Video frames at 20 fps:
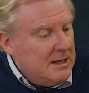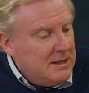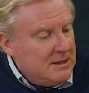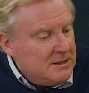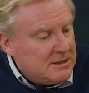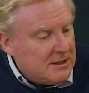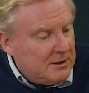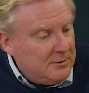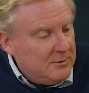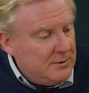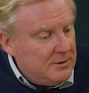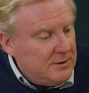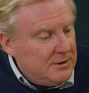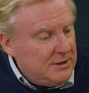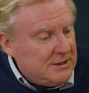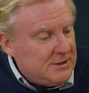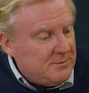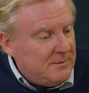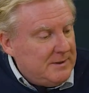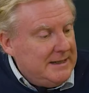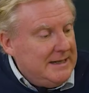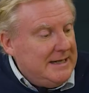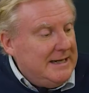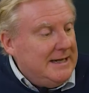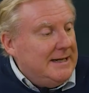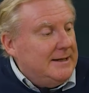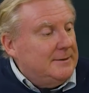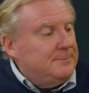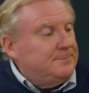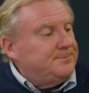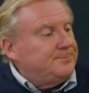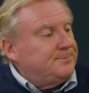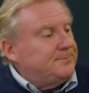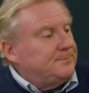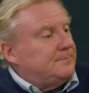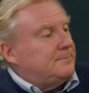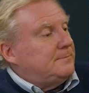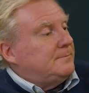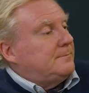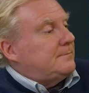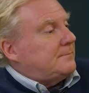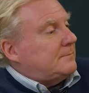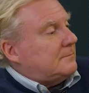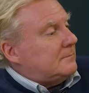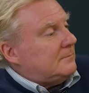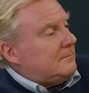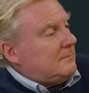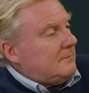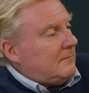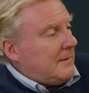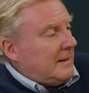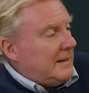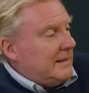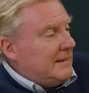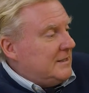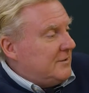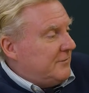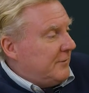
So this one here is